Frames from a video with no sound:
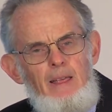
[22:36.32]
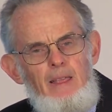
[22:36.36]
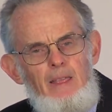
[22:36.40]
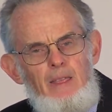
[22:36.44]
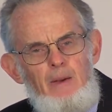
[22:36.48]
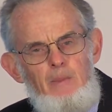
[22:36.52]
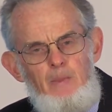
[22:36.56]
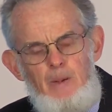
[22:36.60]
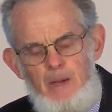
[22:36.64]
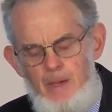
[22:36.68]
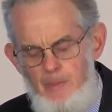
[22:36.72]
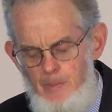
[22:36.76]

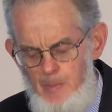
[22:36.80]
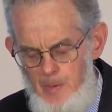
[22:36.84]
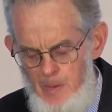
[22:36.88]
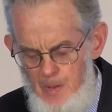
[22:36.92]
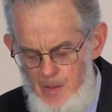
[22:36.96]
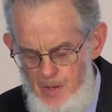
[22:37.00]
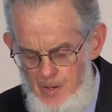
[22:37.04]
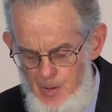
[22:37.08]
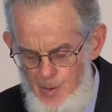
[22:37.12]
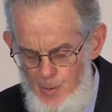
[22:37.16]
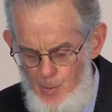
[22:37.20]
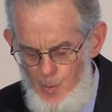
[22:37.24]
the people
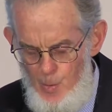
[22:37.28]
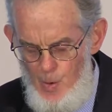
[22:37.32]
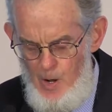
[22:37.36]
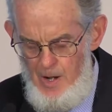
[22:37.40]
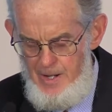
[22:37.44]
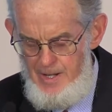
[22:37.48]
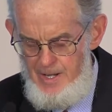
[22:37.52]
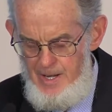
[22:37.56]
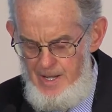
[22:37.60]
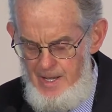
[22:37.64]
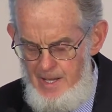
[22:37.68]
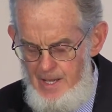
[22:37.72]
who
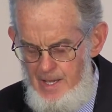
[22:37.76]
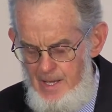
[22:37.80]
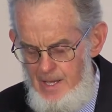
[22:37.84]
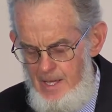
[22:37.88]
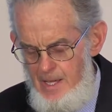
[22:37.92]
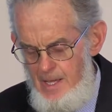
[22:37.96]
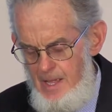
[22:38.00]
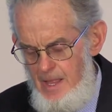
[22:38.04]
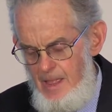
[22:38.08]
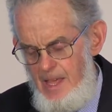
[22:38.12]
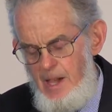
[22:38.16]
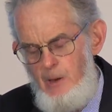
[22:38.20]
want,
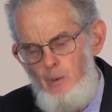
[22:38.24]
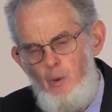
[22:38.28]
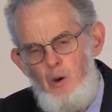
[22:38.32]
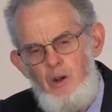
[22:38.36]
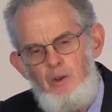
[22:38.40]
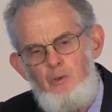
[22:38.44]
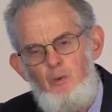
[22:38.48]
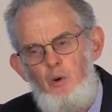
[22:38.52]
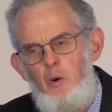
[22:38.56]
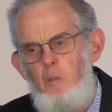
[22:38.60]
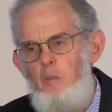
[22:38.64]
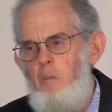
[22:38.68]
they
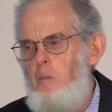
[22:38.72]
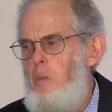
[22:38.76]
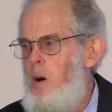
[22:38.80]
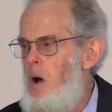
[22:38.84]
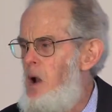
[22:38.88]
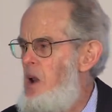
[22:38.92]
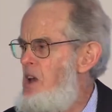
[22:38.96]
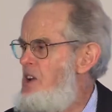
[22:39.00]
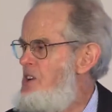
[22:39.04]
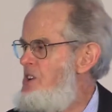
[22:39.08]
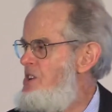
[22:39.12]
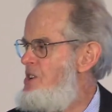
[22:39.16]
want to
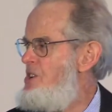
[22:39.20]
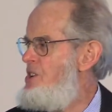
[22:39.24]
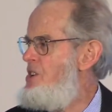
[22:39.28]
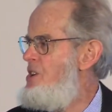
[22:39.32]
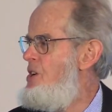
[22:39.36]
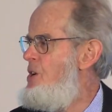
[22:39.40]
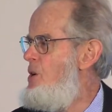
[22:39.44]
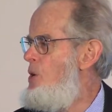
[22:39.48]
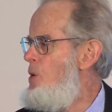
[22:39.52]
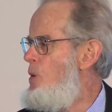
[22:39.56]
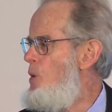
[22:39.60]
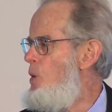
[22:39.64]
abolish
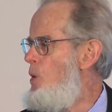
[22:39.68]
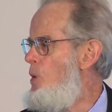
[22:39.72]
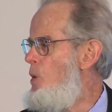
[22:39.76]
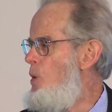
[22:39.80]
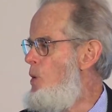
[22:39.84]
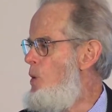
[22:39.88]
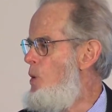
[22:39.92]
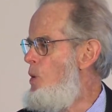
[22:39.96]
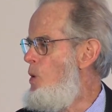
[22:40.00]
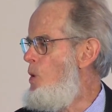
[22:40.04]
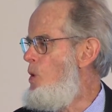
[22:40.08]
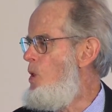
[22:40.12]

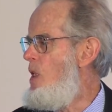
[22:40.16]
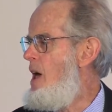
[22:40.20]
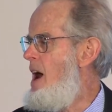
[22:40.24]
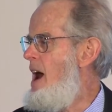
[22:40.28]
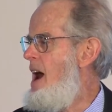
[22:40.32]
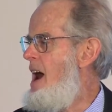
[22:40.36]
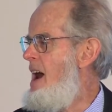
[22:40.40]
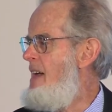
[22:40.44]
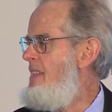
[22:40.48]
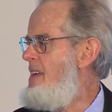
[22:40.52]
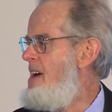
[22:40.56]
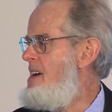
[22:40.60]
all
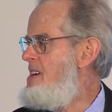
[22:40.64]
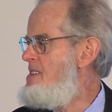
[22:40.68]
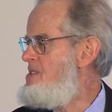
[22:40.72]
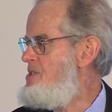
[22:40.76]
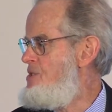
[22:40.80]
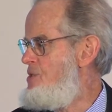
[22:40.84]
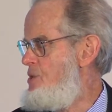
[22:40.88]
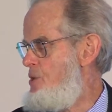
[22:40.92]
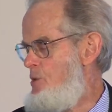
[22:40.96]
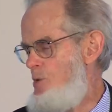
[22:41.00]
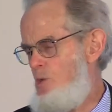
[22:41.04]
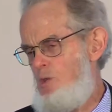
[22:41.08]
other
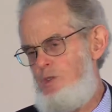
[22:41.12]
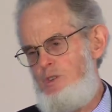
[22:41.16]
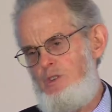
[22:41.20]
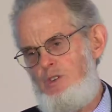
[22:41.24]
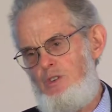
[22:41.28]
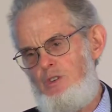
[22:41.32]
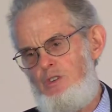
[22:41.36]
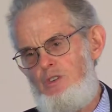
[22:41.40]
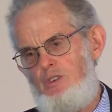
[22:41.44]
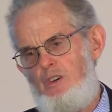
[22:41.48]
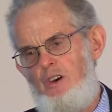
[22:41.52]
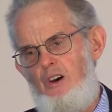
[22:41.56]

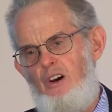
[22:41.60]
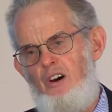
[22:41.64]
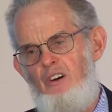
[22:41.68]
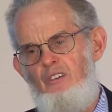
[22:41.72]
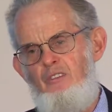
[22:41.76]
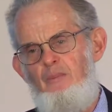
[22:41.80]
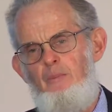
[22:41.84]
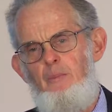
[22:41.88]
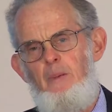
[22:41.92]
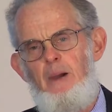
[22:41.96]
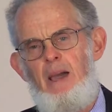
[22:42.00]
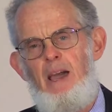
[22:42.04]
sources
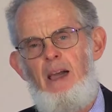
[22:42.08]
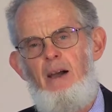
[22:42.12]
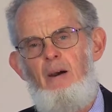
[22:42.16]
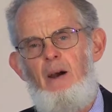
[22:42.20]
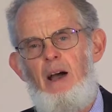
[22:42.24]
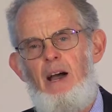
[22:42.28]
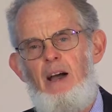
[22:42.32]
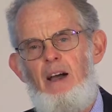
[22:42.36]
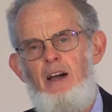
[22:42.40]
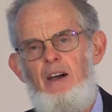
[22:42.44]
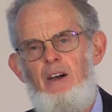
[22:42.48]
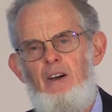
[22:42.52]
of
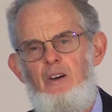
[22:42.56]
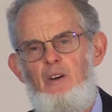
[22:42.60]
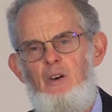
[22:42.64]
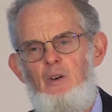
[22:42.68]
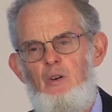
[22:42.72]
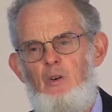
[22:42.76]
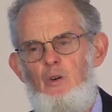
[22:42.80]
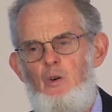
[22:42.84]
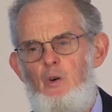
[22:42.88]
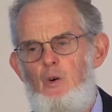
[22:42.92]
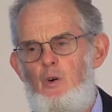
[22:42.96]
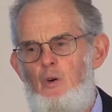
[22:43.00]
power
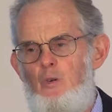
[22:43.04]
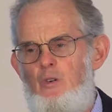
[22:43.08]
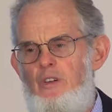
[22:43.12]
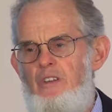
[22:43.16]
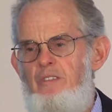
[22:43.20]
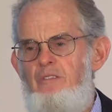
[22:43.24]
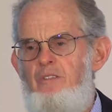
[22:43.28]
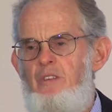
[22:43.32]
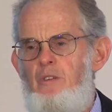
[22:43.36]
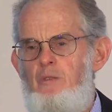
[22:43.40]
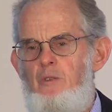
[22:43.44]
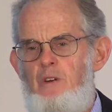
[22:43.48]
or
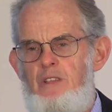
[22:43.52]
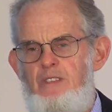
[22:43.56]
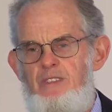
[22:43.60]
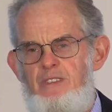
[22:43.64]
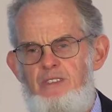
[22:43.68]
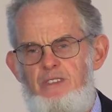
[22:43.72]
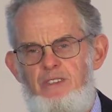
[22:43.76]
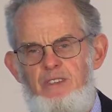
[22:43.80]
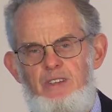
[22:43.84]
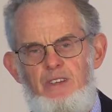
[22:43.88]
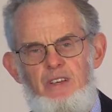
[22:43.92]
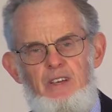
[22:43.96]

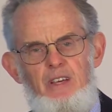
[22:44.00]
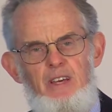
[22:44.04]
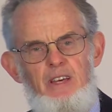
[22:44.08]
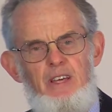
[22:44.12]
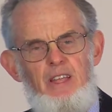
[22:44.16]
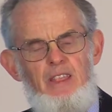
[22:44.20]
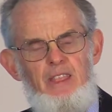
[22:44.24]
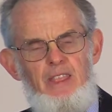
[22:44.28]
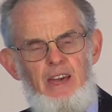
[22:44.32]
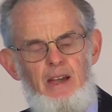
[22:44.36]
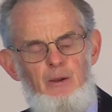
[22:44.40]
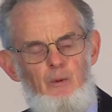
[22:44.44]
influence.
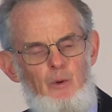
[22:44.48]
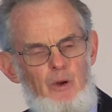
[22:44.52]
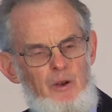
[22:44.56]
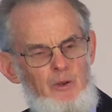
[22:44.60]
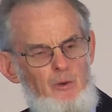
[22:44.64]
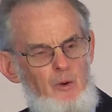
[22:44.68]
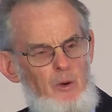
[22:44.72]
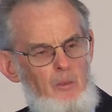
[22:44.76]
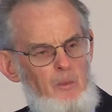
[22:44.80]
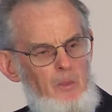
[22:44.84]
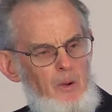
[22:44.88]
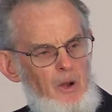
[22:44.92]
They want
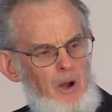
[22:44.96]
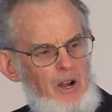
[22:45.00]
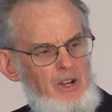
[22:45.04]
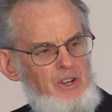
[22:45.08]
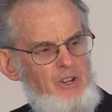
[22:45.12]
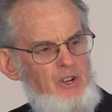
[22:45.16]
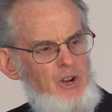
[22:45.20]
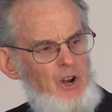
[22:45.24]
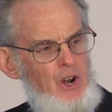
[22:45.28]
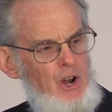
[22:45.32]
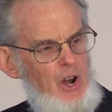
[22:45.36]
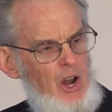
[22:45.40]
to
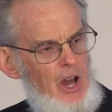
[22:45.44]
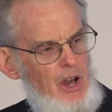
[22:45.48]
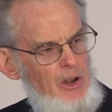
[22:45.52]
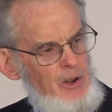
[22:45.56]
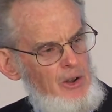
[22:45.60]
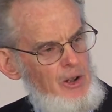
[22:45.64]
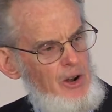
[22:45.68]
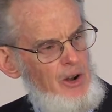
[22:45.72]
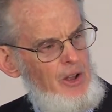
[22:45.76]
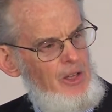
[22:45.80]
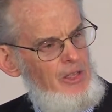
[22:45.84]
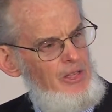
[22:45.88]
abolish
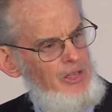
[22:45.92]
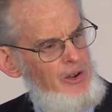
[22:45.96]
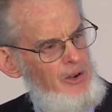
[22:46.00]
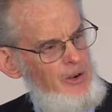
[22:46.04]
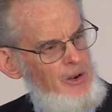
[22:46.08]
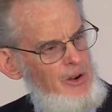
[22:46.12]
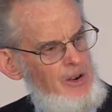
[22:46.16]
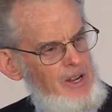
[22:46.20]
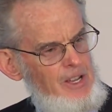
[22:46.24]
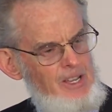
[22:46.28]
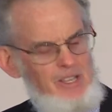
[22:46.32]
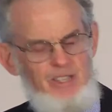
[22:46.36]
local
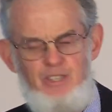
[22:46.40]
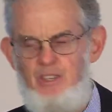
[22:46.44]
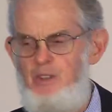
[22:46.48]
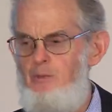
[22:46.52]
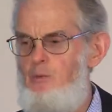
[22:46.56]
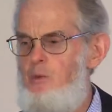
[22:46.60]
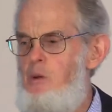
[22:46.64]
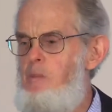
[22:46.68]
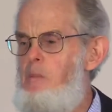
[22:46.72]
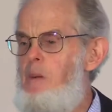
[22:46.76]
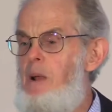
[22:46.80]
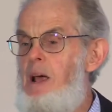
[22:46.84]
authorities
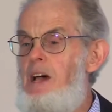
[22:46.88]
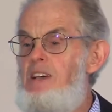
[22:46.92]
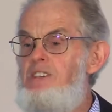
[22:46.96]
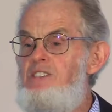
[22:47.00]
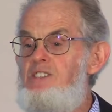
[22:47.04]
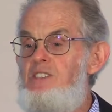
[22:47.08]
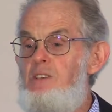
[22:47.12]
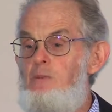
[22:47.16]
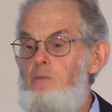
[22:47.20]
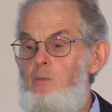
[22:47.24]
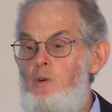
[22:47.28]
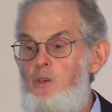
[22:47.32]
and
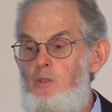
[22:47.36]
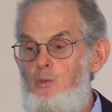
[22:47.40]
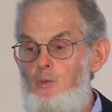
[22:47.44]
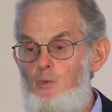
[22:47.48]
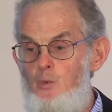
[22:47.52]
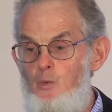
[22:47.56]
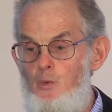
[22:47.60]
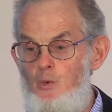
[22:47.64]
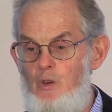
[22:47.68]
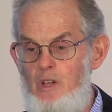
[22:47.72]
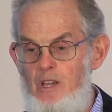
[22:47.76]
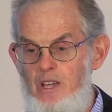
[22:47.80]
replace them with
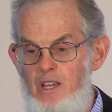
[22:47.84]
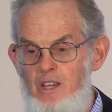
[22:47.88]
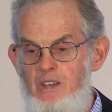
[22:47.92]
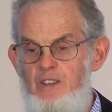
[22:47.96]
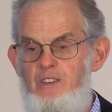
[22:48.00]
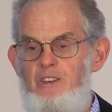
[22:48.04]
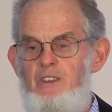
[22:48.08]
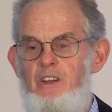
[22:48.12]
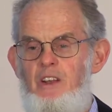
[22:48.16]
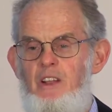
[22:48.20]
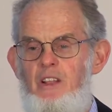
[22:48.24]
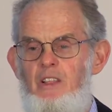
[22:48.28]

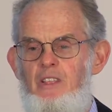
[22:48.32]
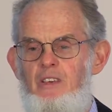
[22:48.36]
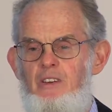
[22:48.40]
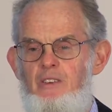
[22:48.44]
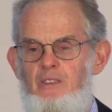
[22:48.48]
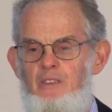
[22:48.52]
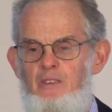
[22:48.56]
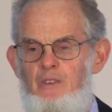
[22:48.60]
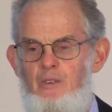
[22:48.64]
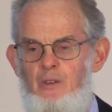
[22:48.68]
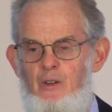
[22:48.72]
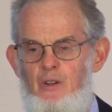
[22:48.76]
regional
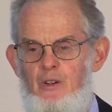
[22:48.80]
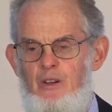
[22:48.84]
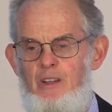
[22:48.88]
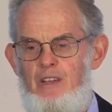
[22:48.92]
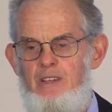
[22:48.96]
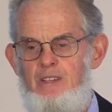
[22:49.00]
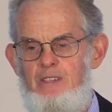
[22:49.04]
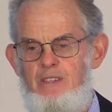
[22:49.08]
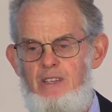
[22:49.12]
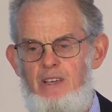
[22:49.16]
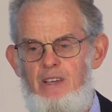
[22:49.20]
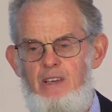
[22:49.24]

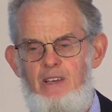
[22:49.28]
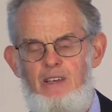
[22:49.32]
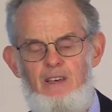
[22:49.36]
authorities.